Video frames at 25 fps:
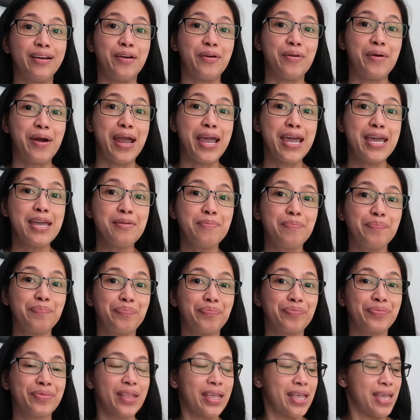Alright?
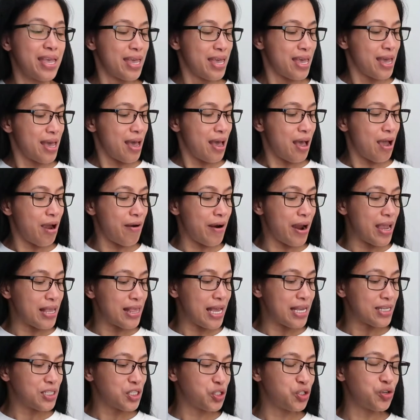Alright,
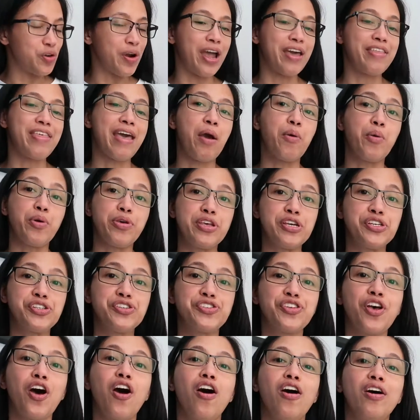let's try that with this
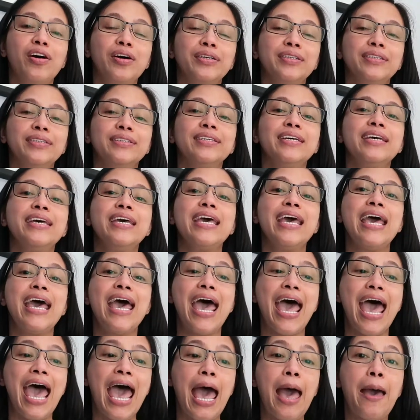song.
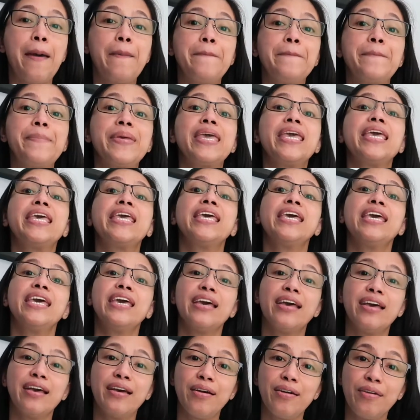Happy
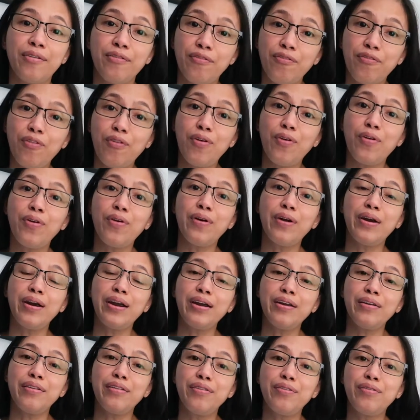
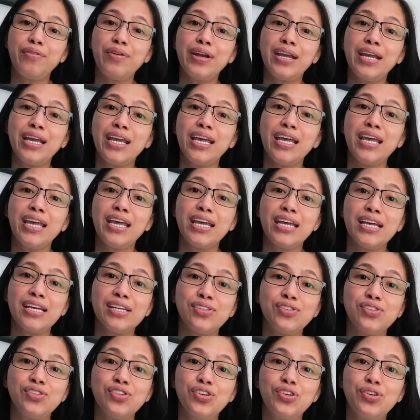4, 3,
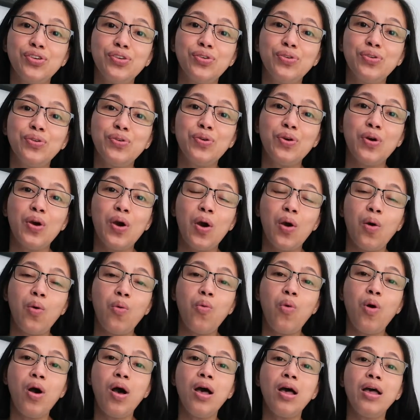2,
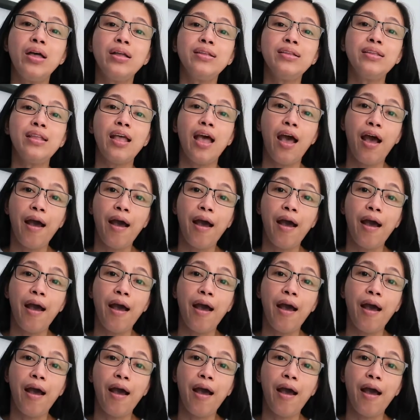1.